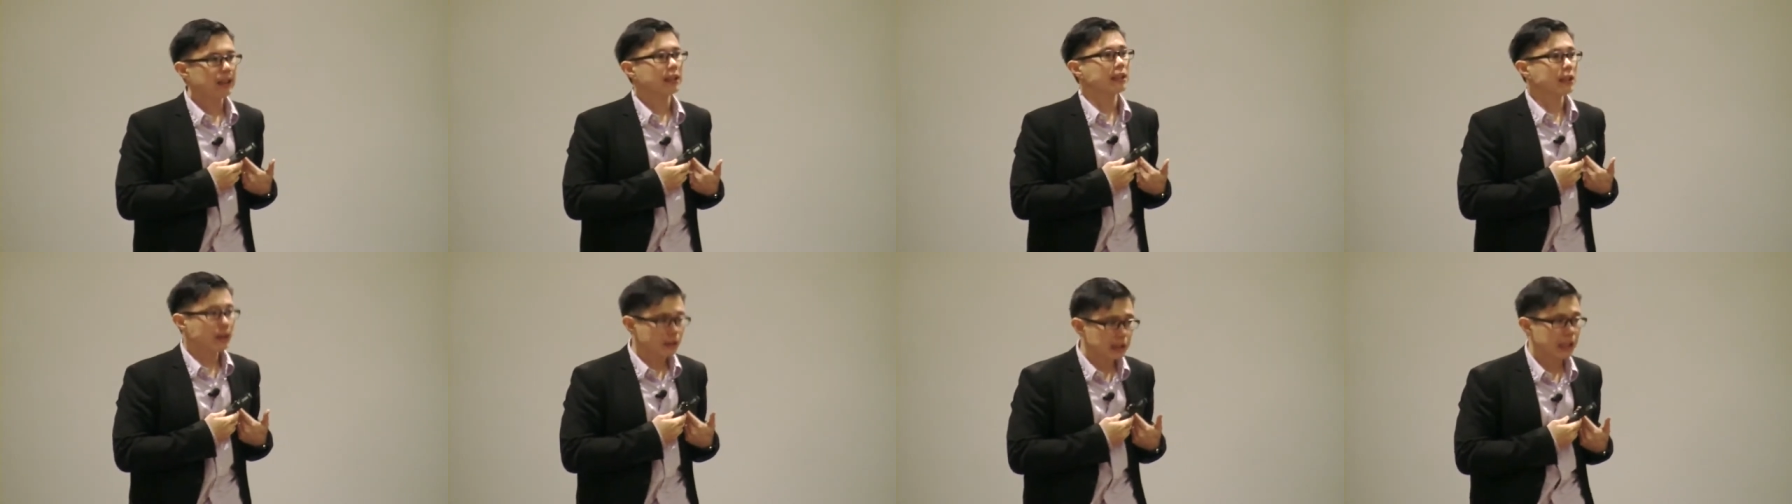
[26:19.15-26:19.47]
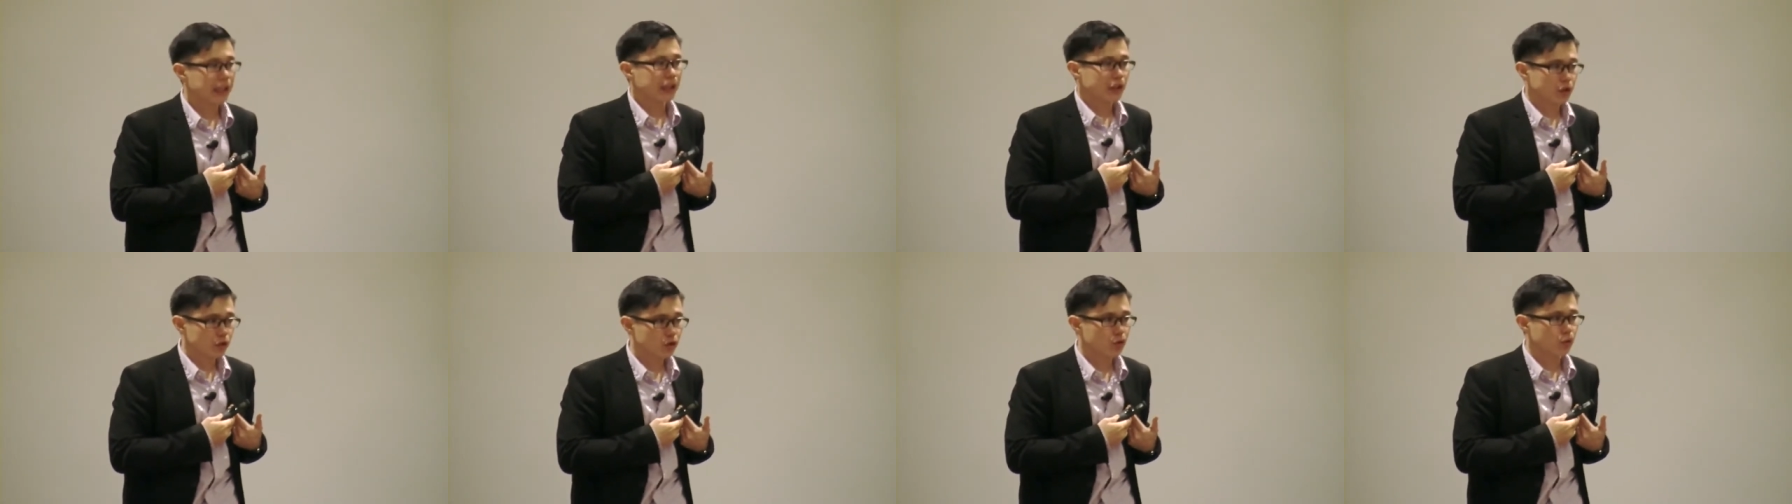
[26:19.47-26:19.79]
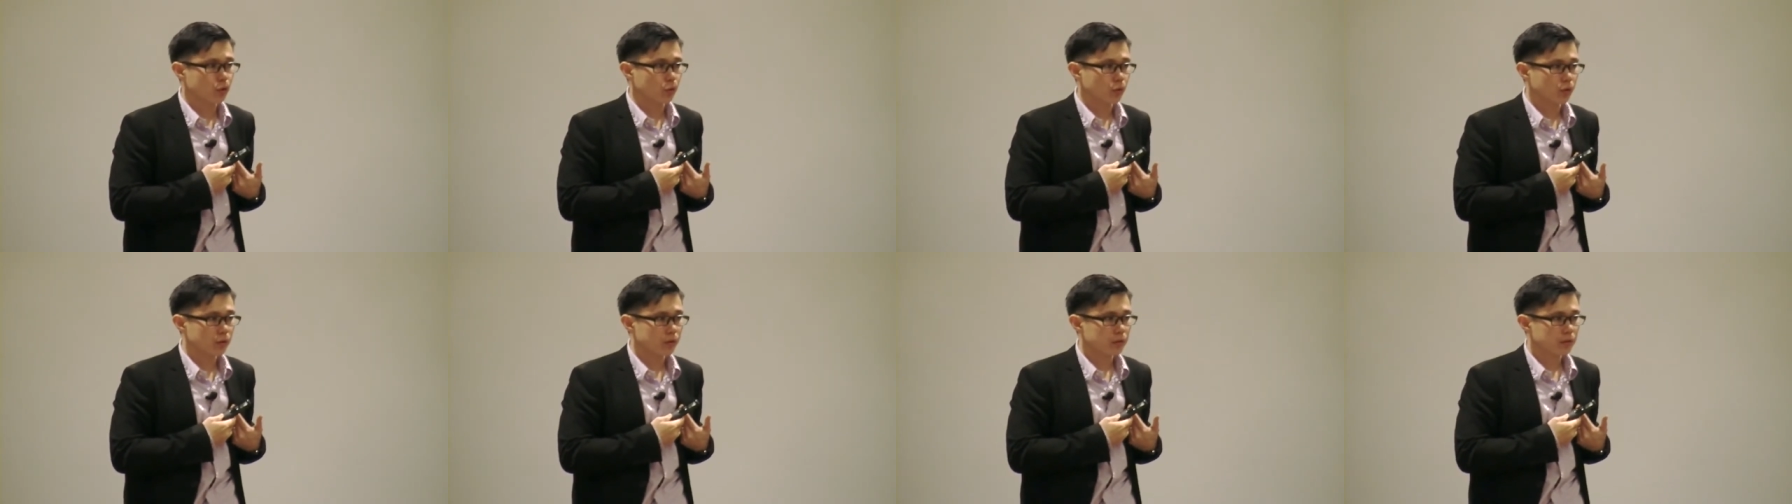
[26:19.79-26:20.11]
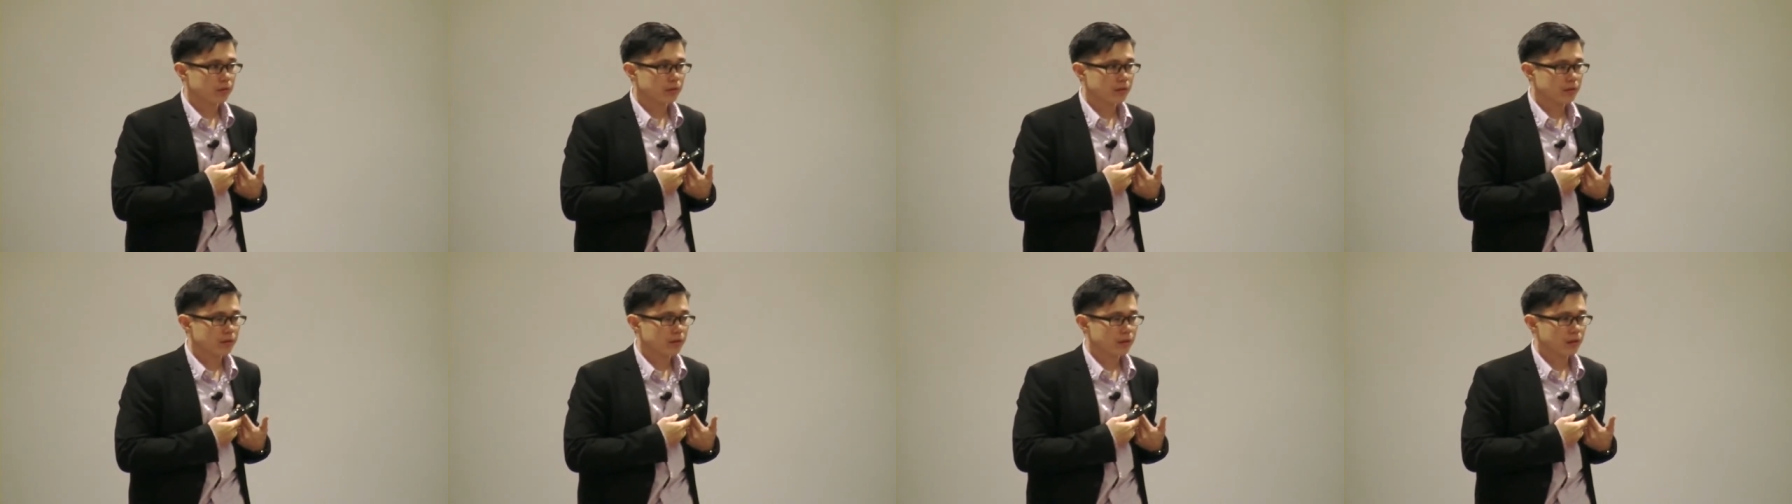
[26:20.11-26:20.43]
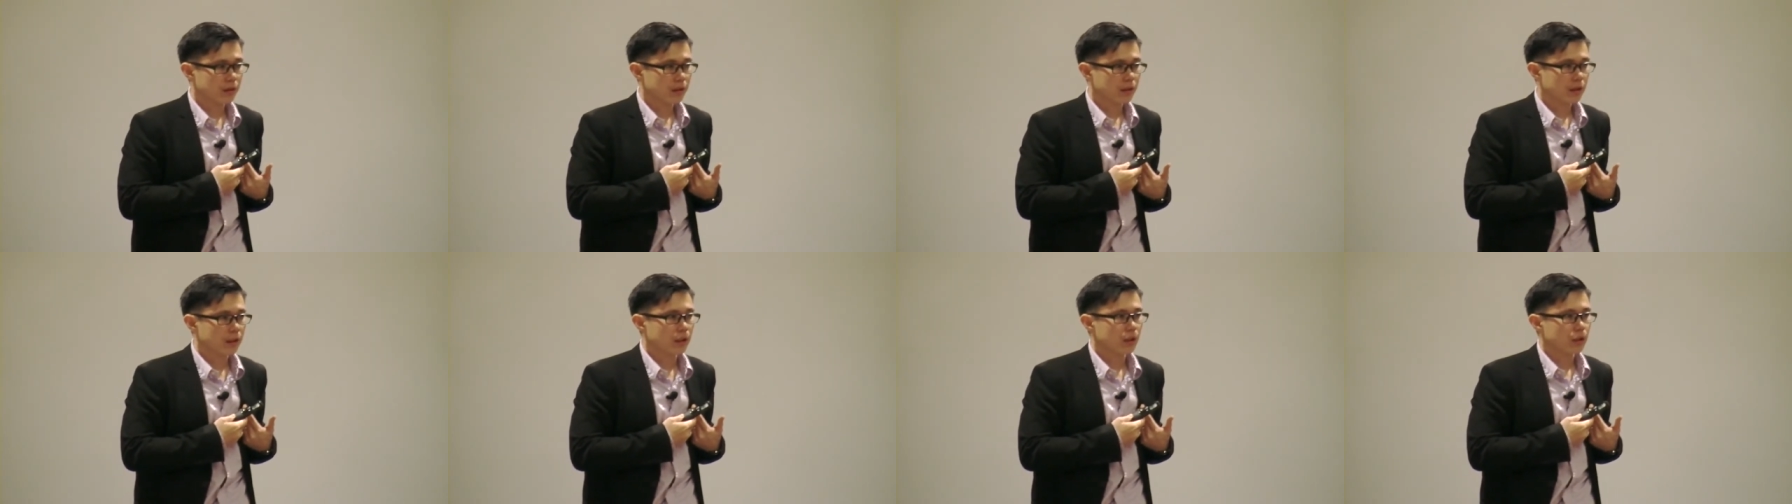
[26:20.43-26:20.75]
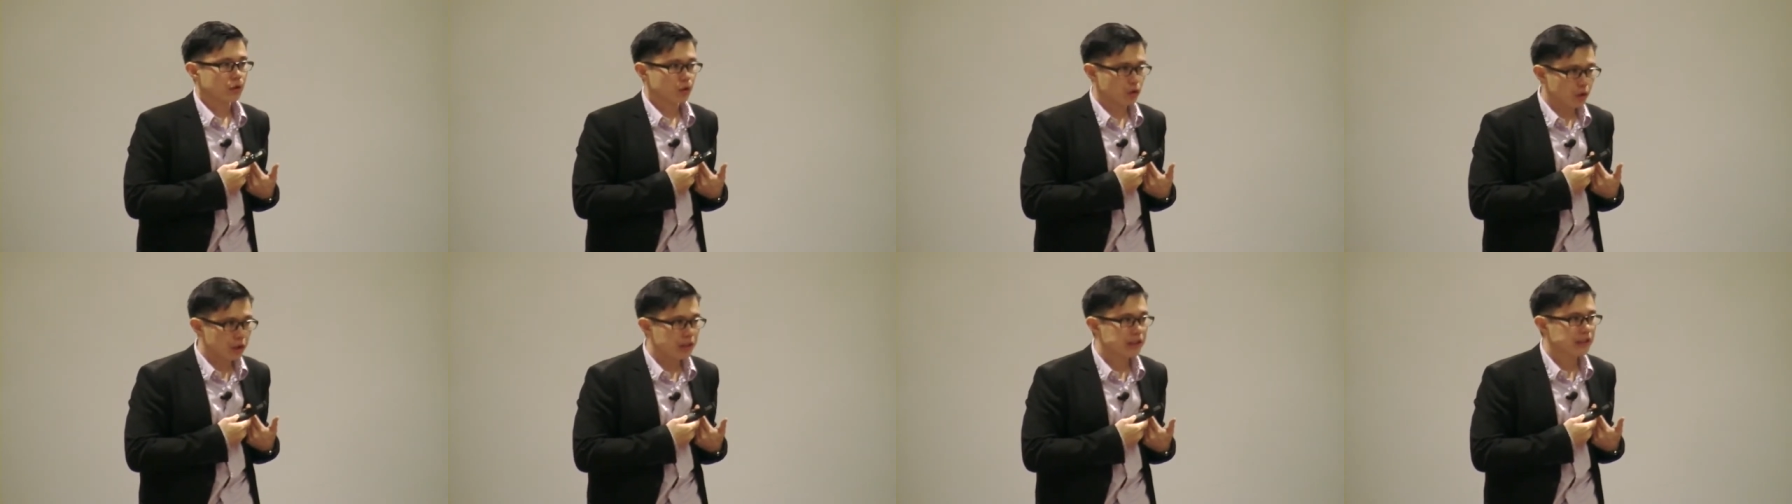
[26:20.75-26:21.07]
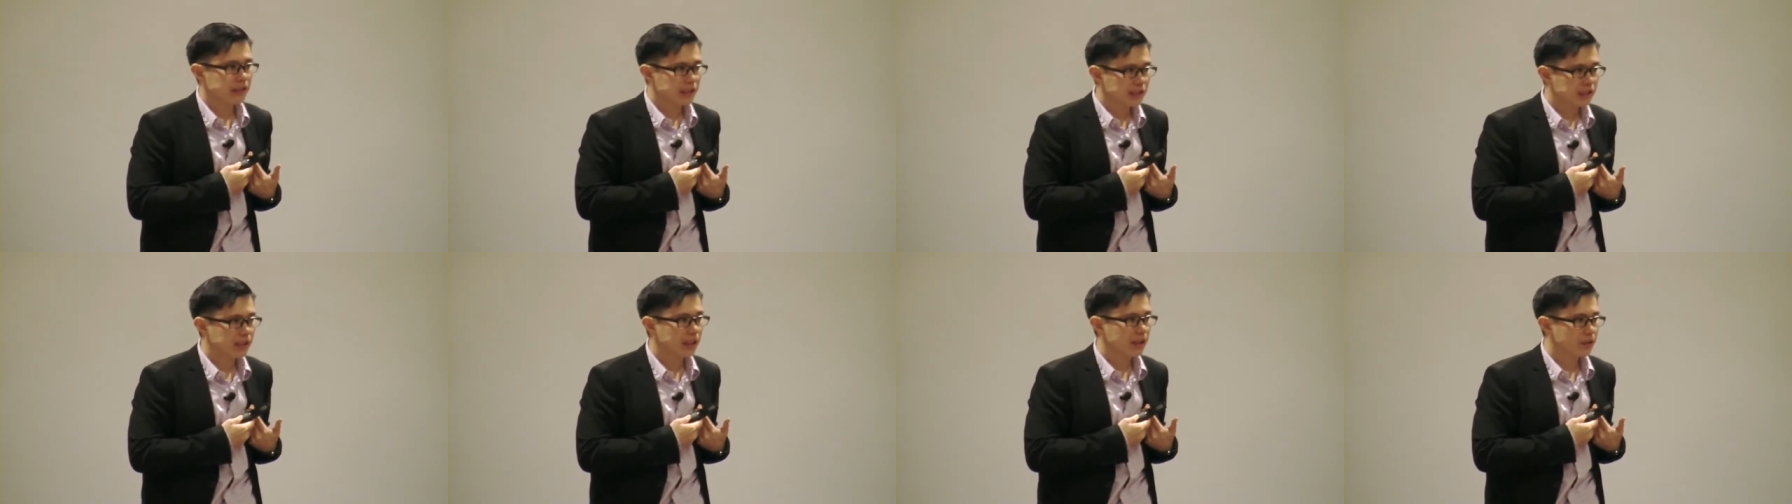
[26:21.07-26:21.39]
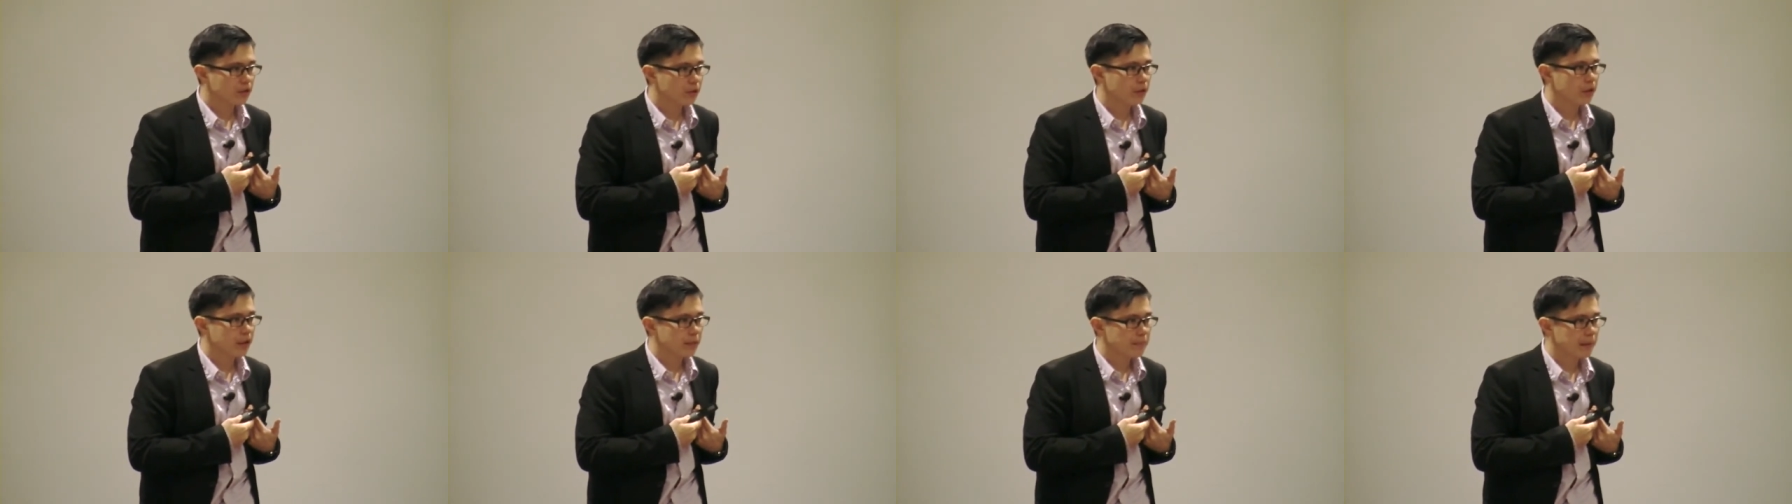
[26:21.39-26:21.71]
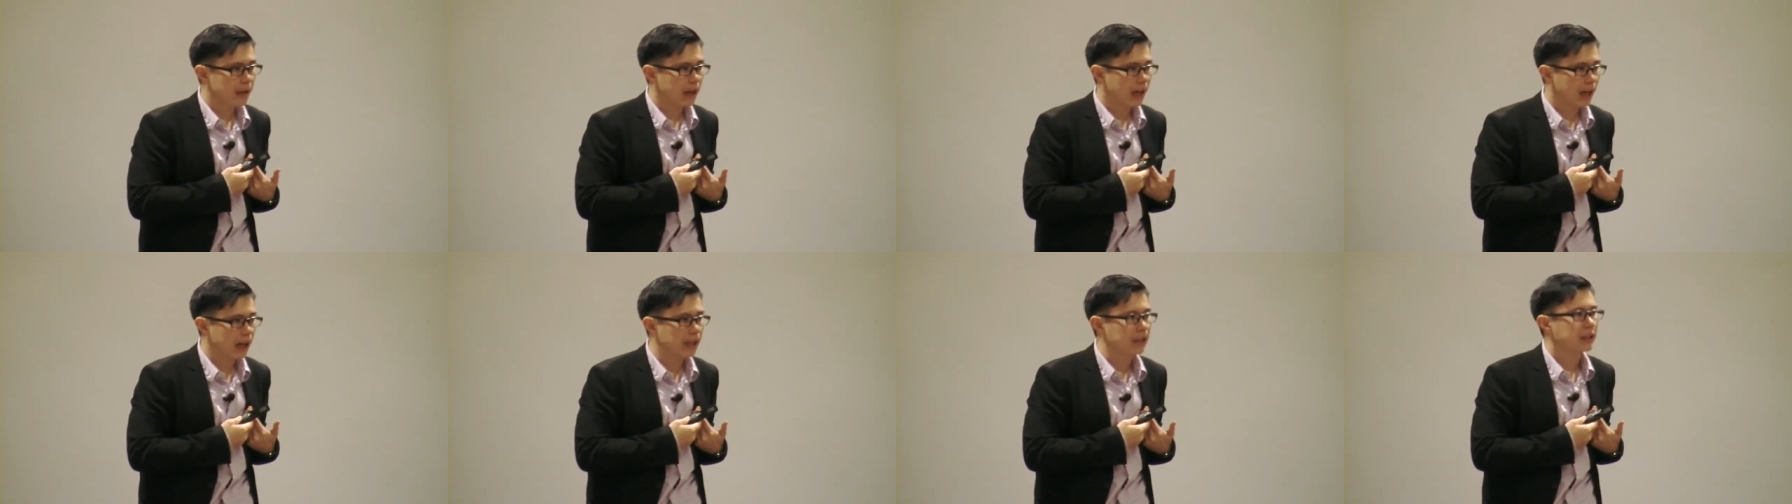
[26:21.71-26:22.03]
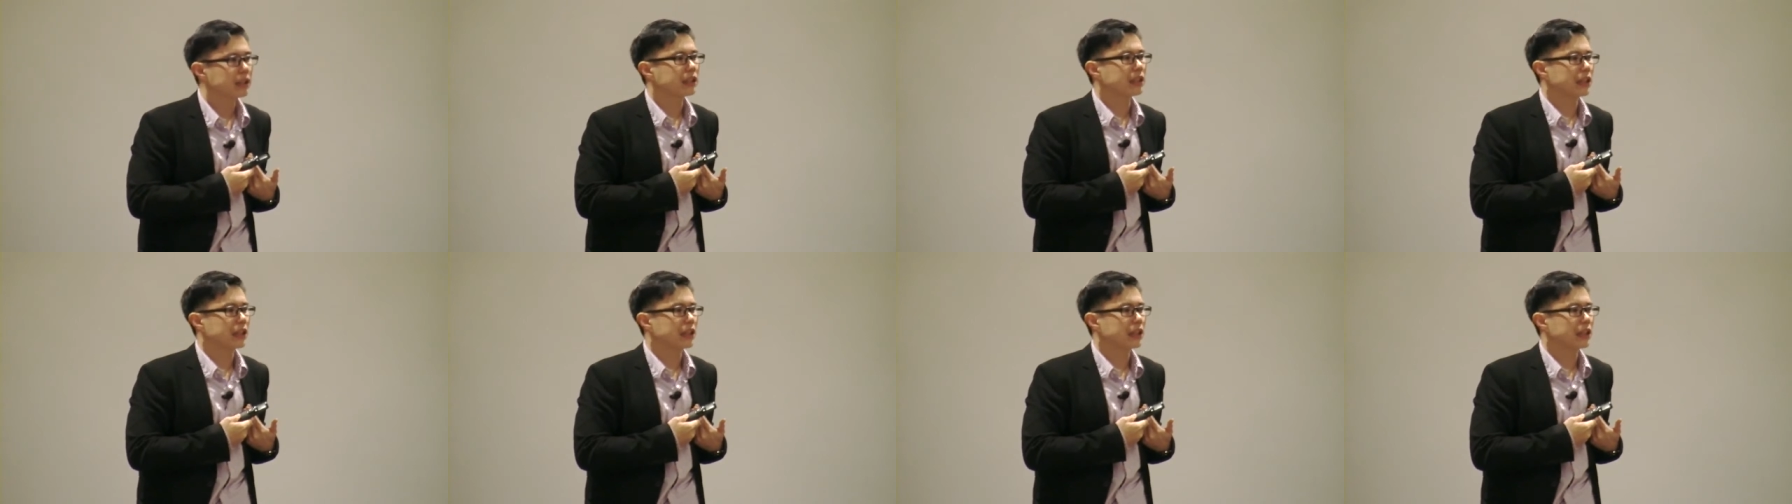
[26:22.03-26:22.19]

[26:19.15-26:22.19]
Now, that is true. Jesus lives within my heart.